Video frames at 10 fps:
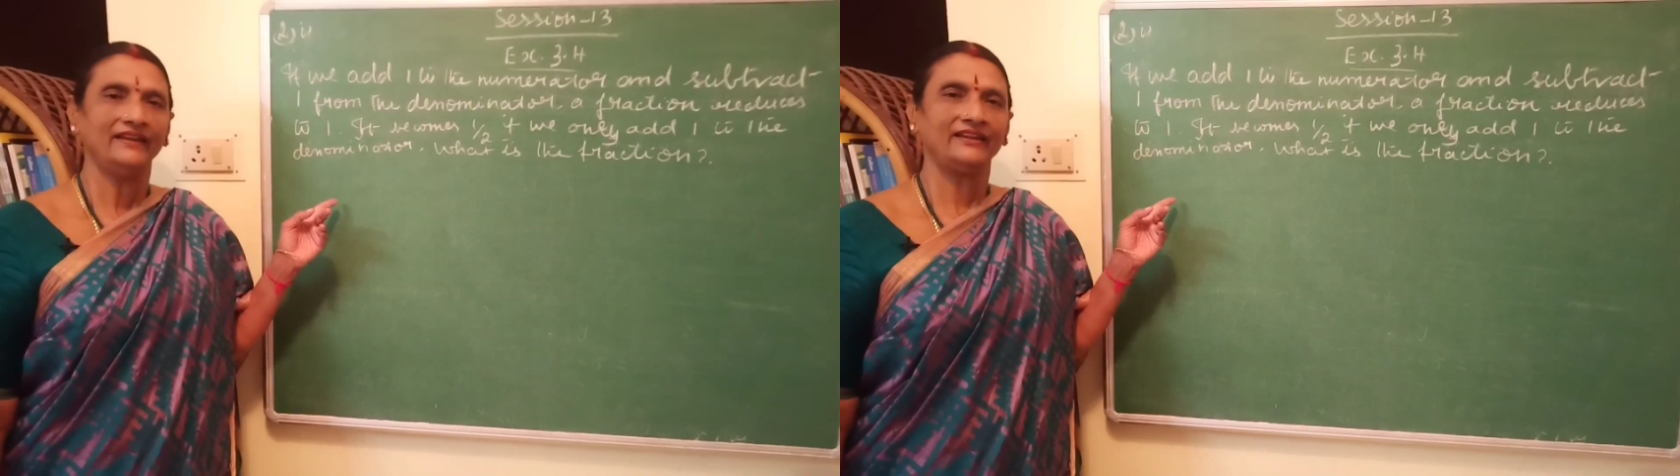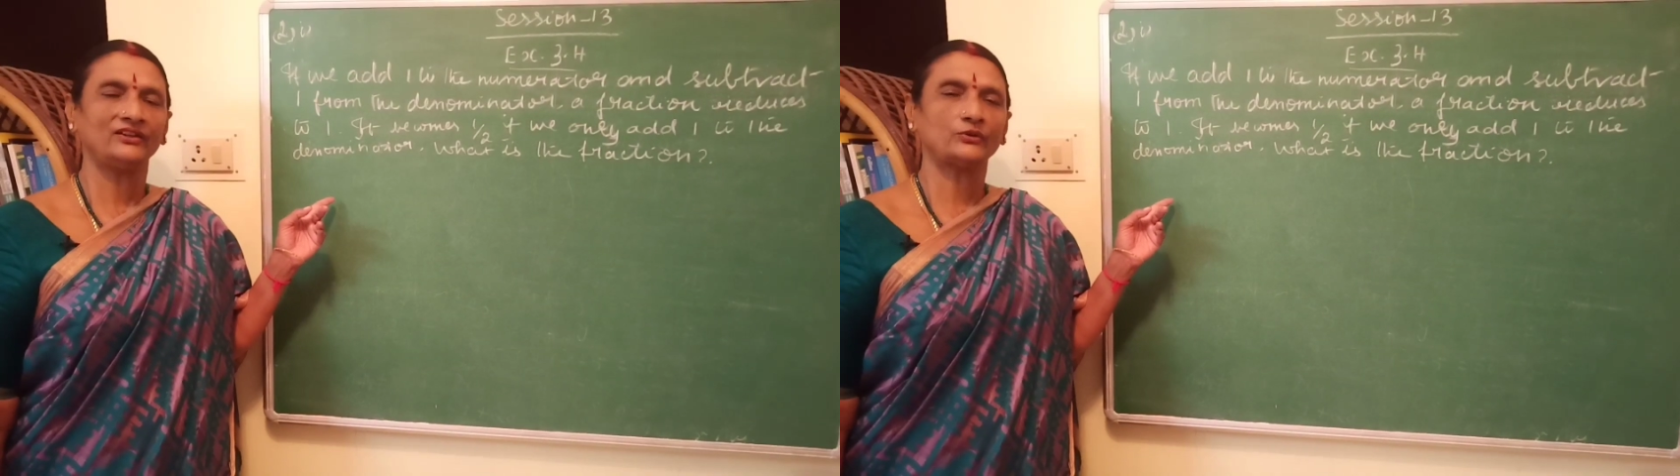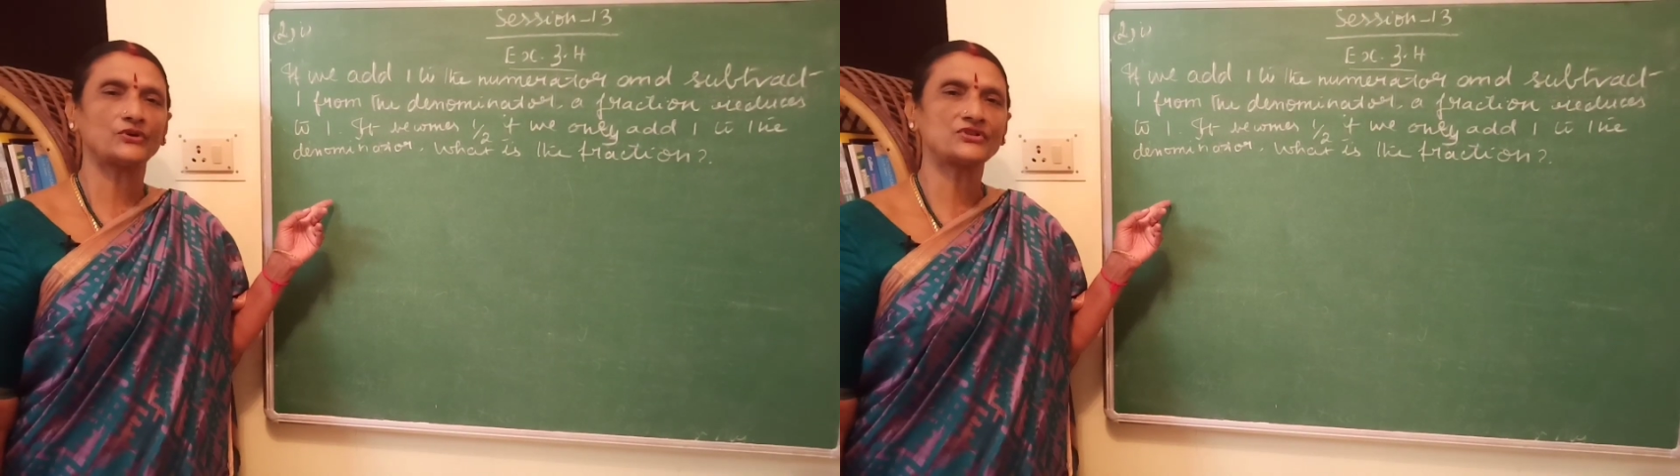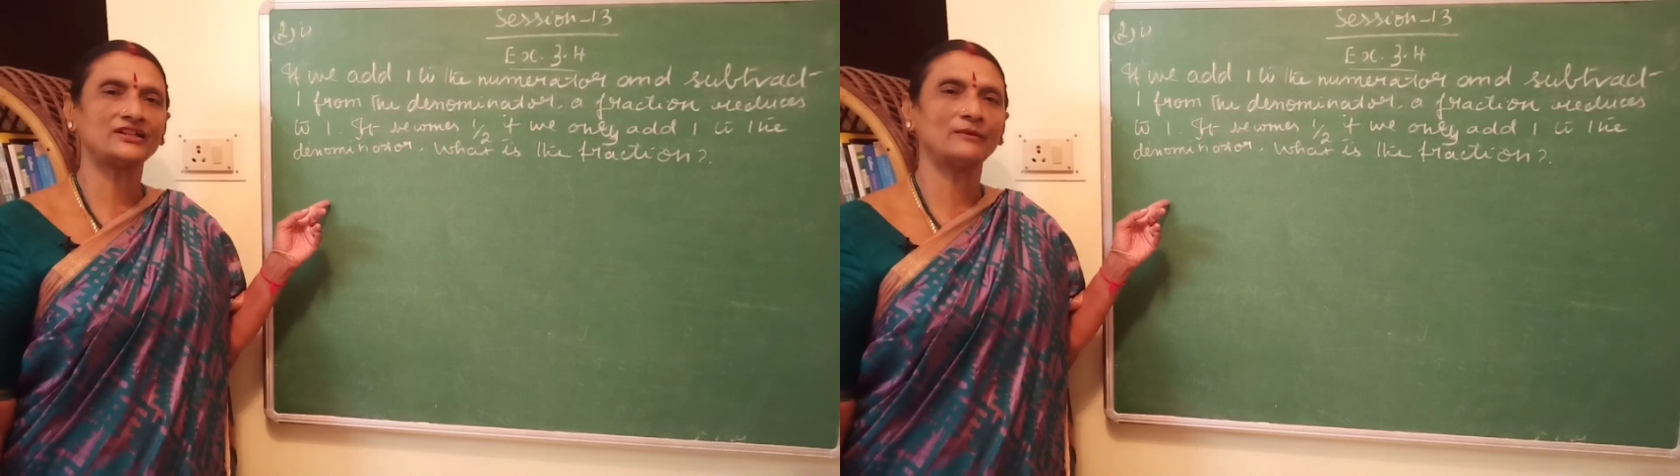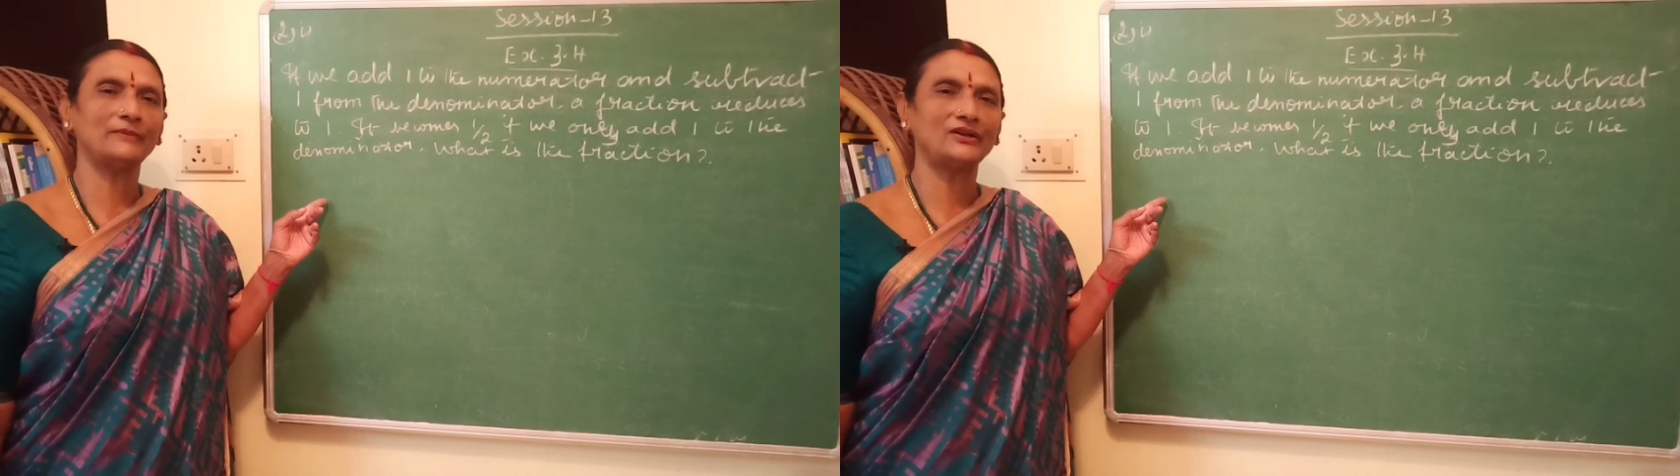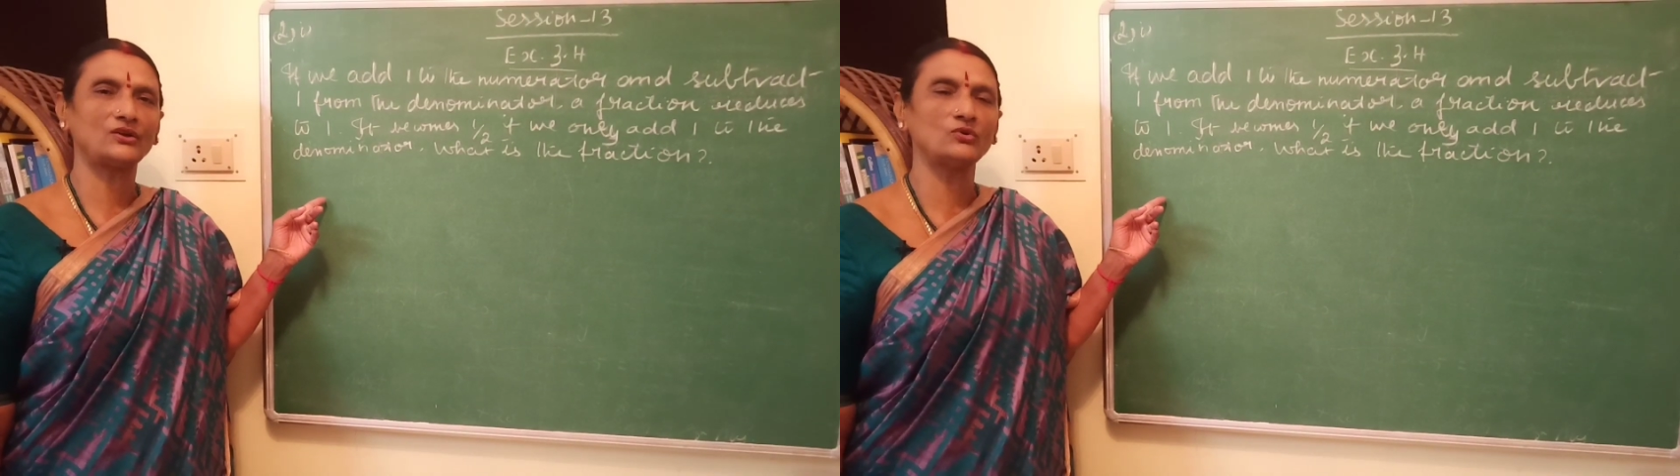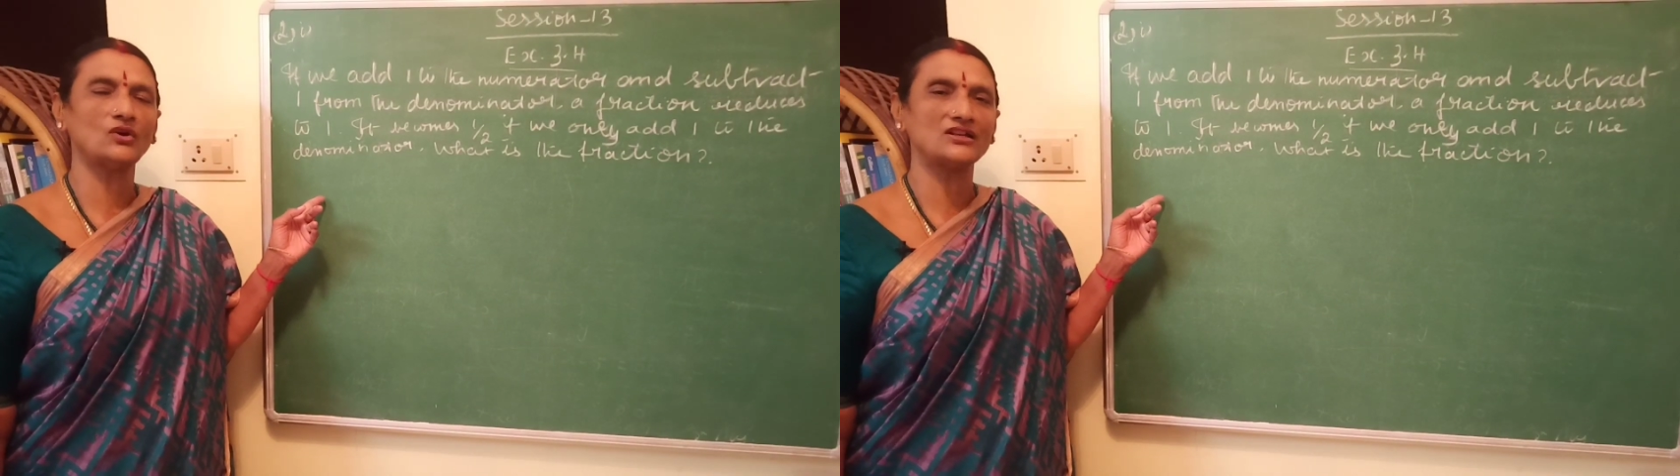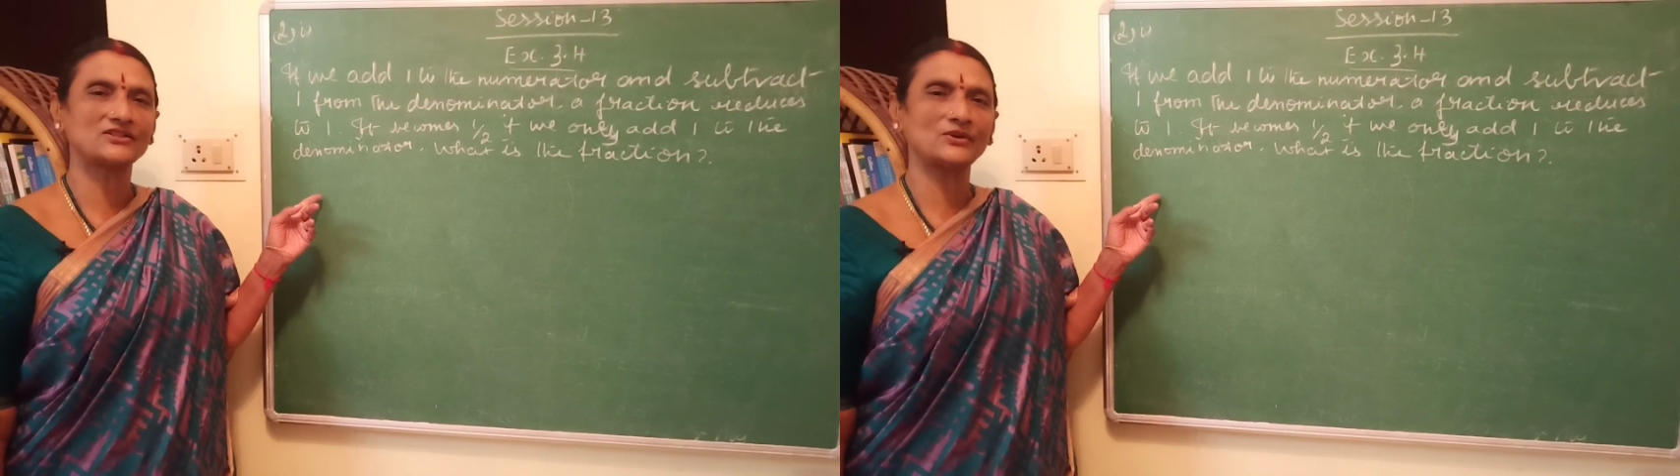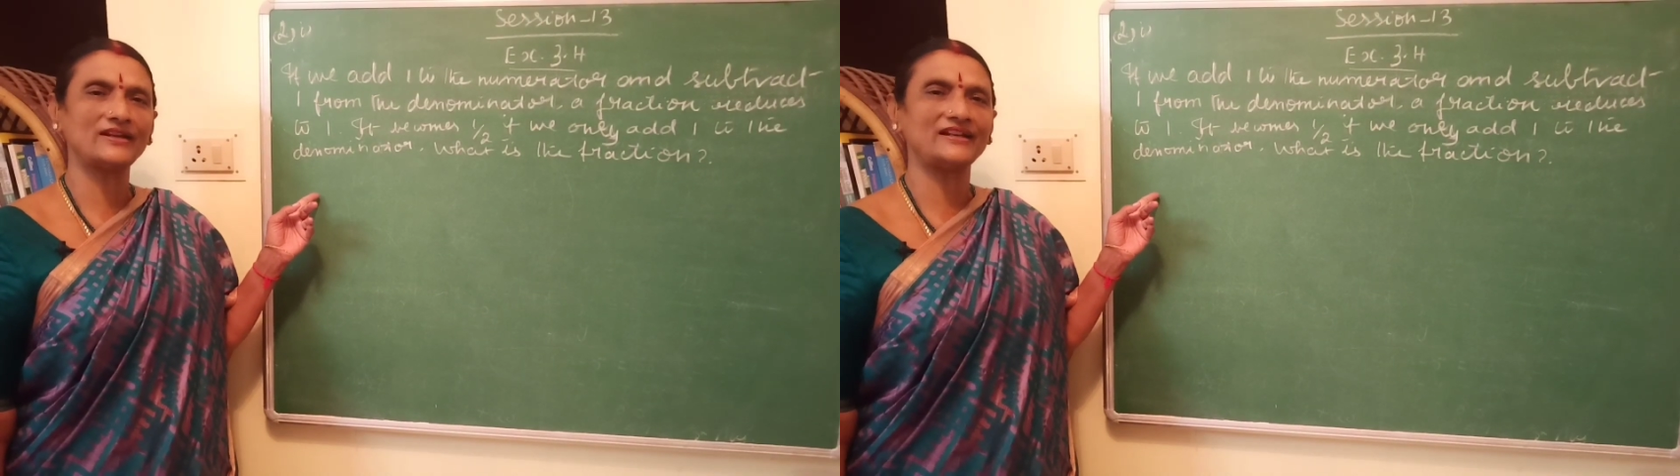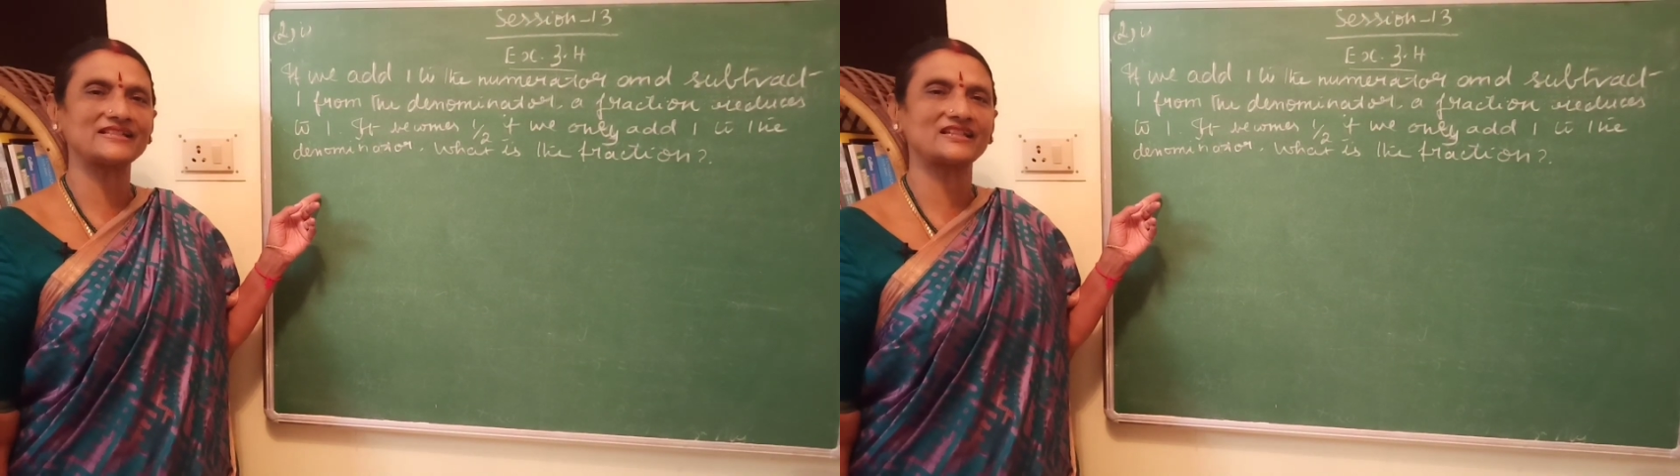In question number 2 also it is